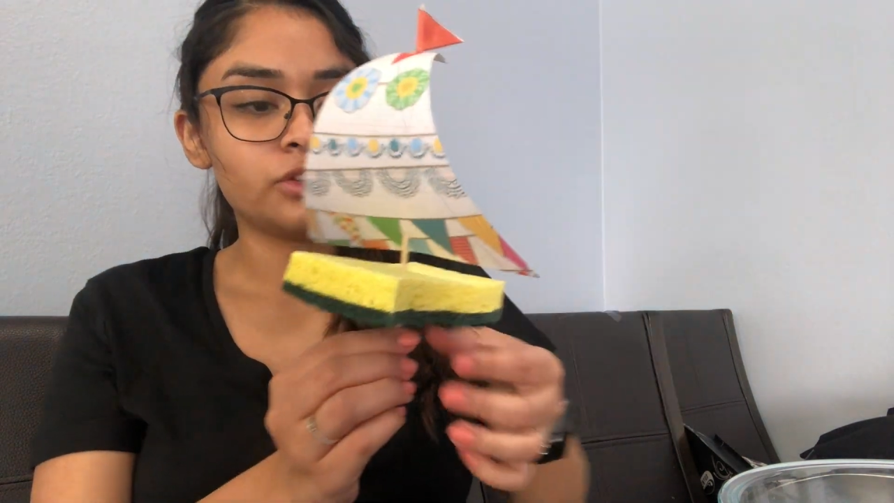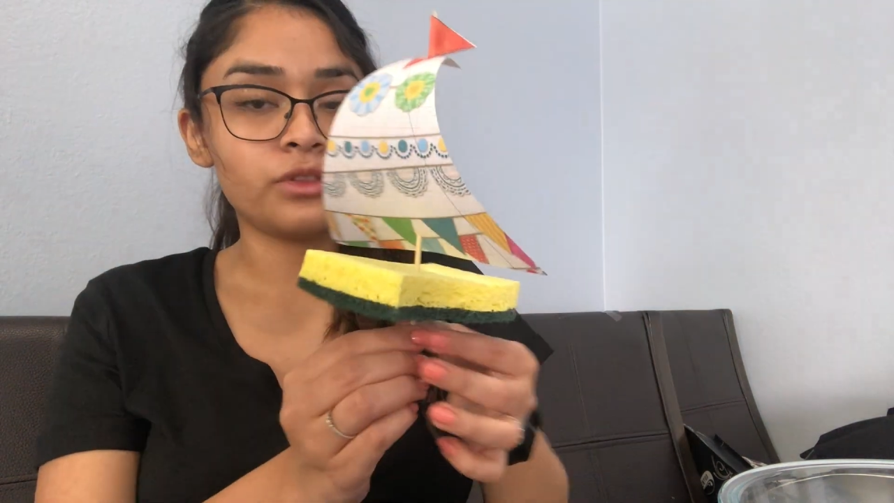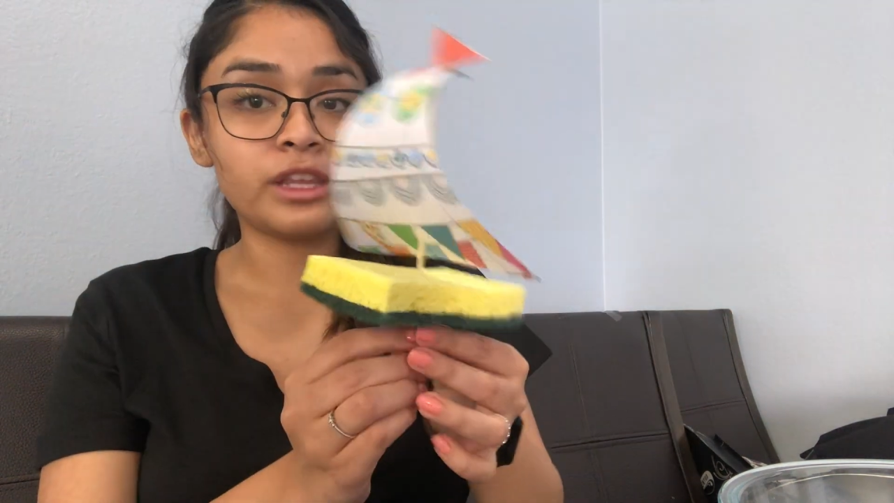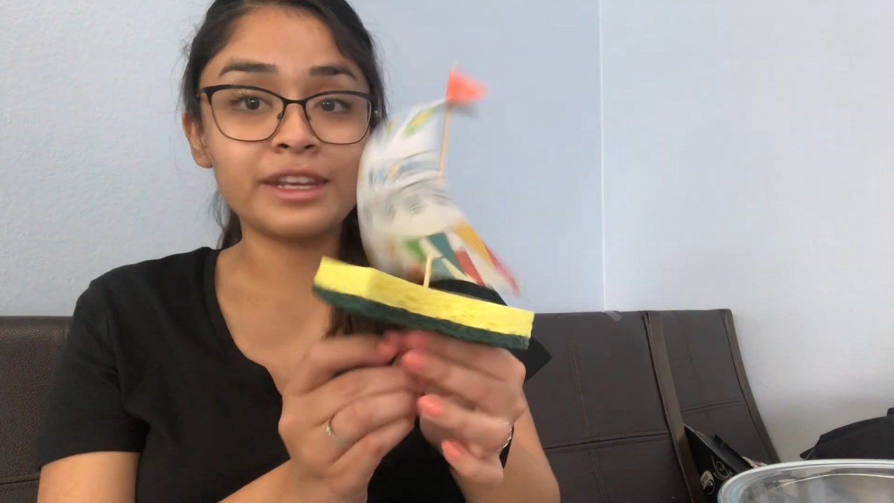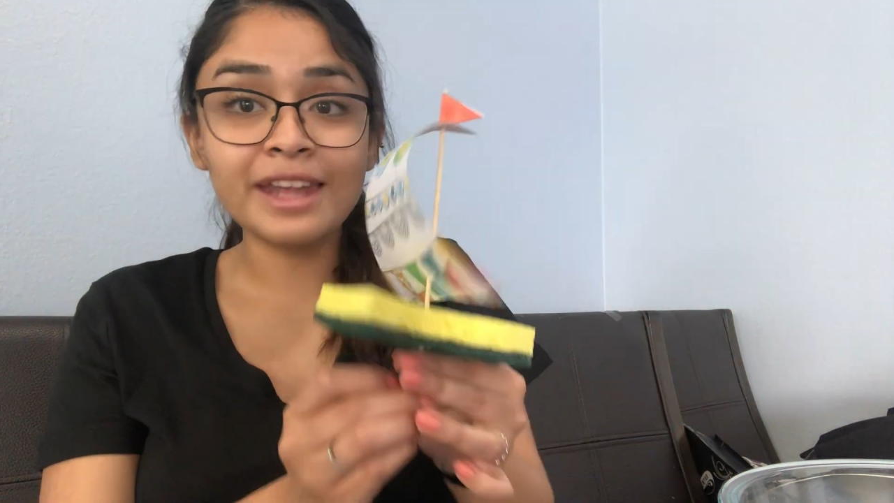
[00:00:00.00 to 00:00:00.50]

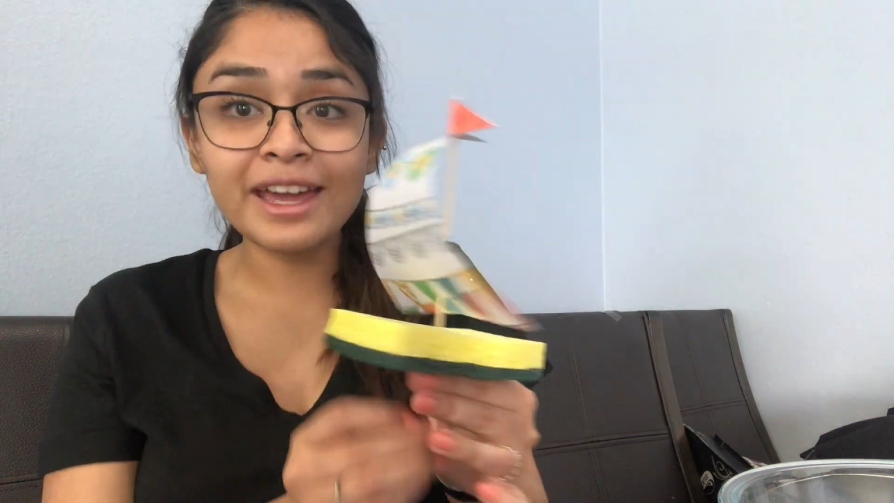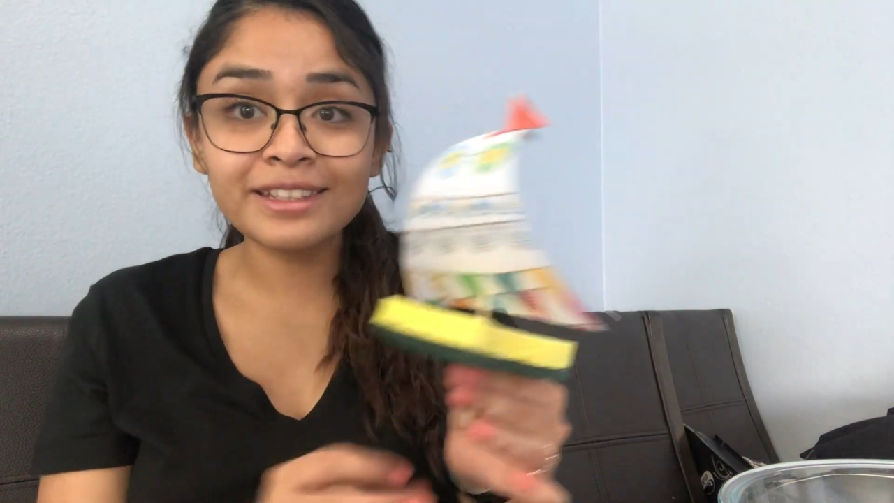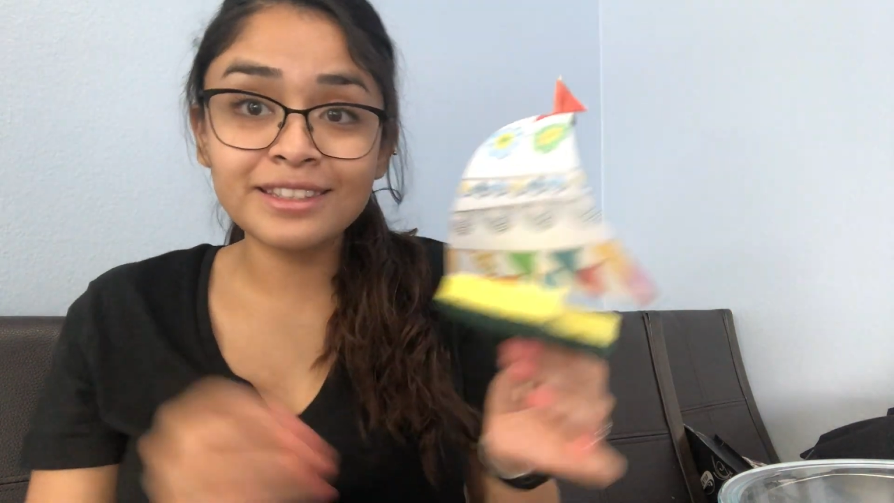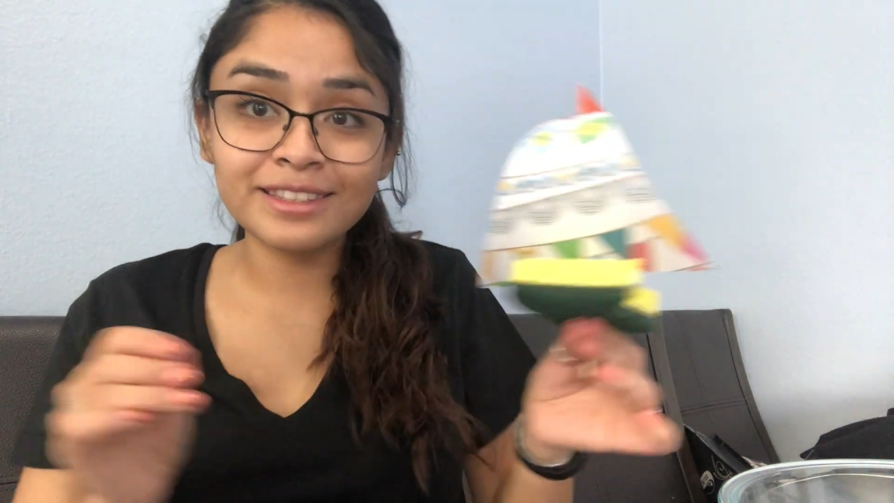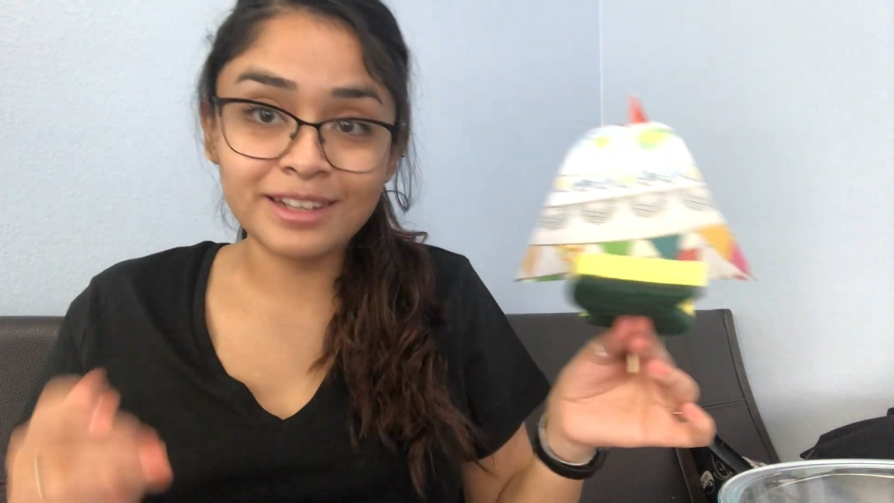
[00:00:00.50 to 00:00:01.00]
the
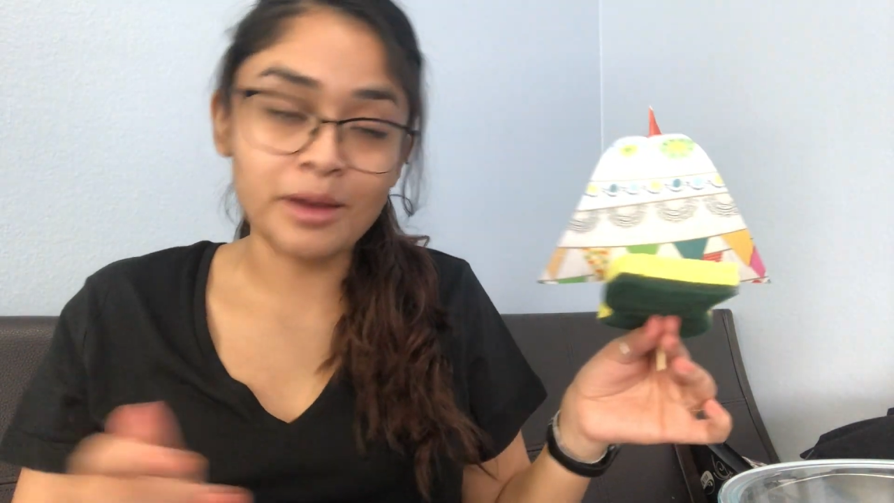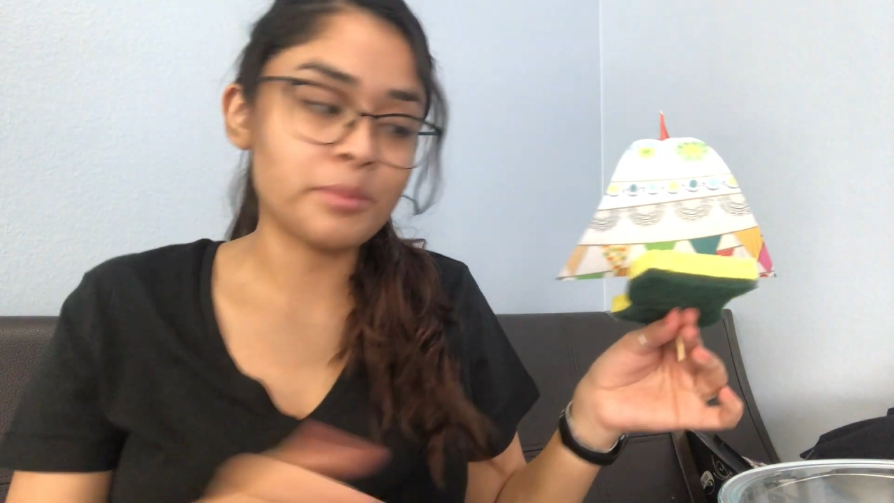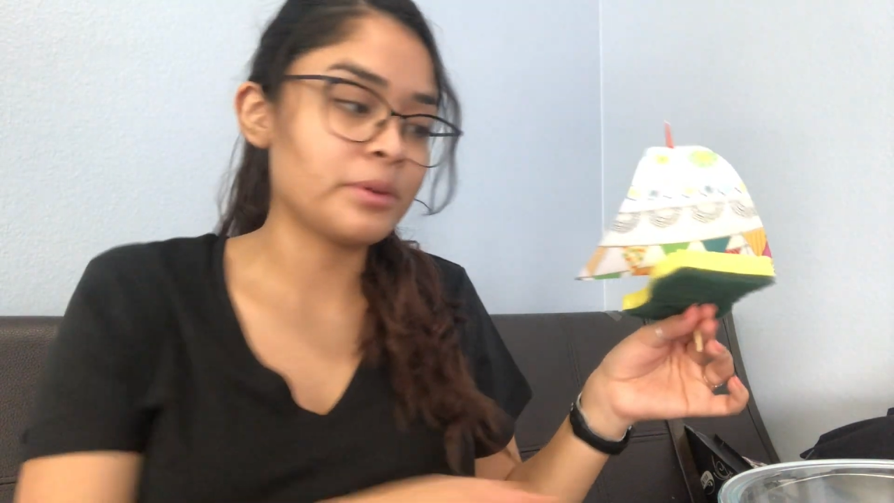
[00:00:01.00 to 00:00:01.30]
next step